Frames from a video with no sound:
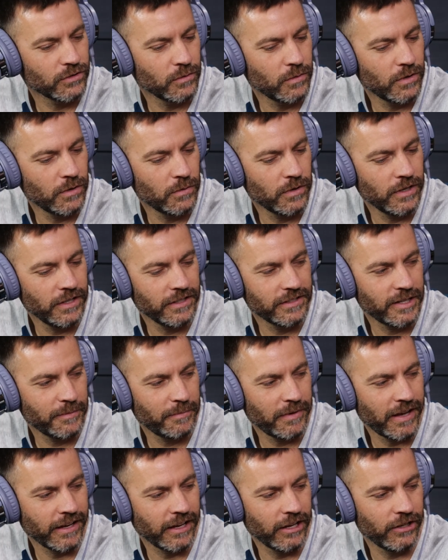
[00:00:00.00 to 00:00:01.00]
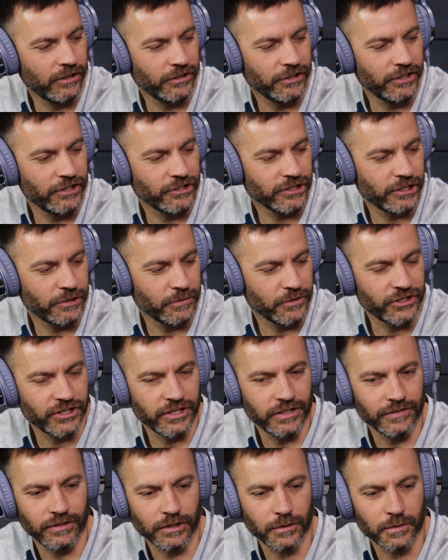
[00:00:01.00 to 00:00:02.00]
so what tip back angle are you trying to
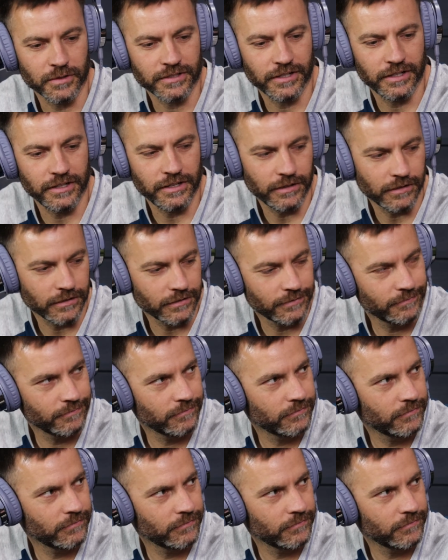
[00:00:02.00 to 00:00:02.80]
achieve? Like, what's ideal?